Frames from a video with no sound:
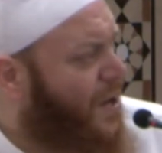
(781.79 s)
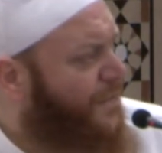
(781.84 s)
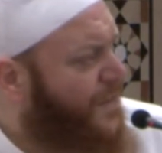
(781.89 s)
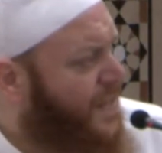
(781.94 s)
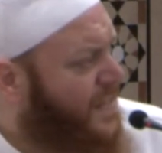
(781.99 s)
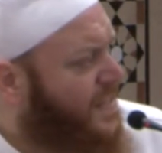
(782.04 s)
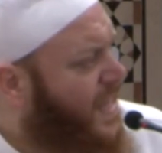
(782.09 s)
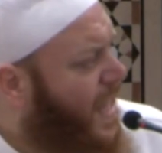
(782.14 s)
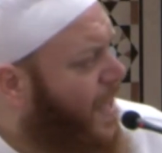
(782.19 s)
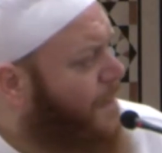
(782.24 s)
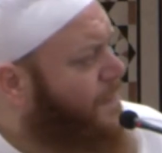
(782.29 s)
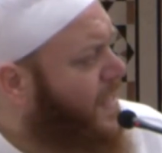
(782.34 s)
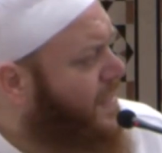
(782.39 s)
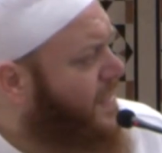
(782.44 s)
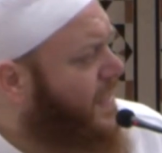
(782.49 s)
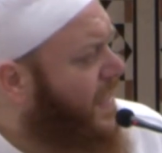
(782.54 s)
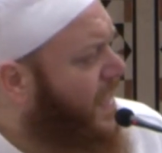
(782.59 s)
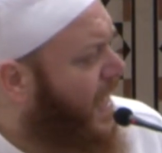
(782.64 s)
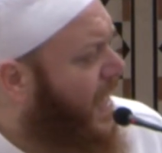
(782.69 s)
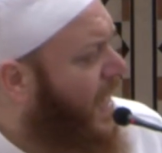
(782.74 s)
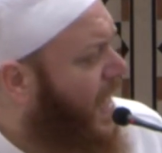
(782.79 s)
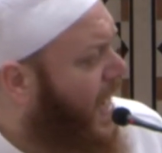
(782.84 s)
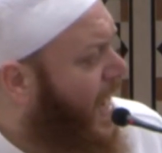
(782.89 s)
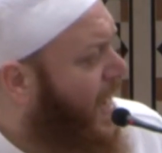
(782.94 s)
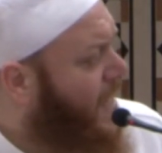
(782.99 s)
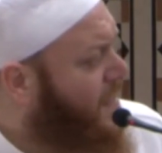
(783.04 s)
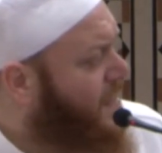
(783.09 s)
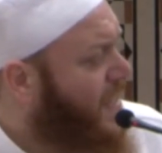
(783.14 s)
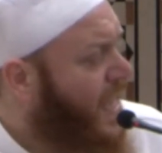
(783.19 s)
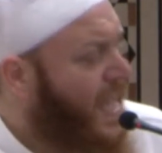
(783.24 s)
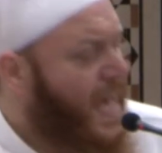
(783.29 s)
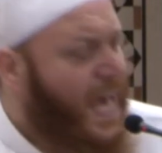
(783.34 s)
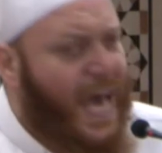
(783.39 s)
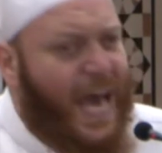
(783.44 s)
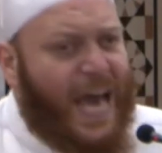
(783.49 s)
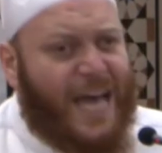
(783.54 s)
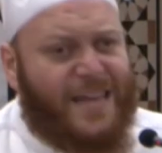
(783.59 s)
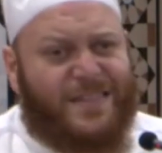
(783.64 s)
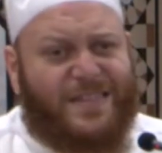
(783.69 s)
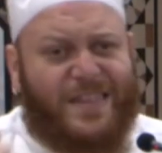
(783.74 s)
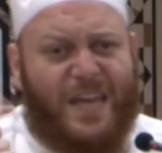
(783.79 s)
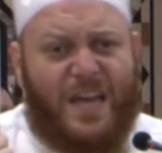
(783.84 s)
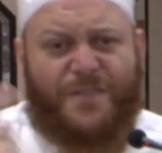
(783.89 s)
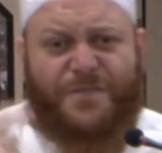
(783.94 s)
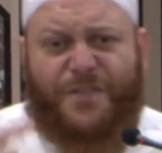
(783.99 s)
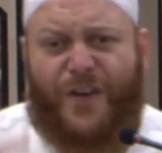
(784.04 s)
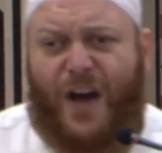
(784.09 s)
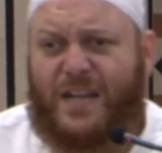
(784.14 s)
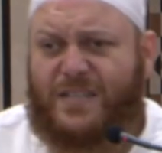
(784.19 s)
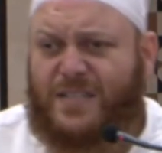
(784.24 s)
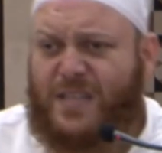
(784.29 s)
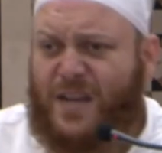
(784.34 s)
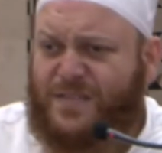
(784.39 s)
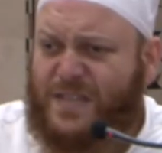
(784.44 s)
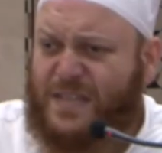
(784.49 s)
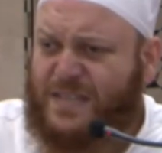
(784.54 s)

of Islam that's in our hearts, and think for ourselves and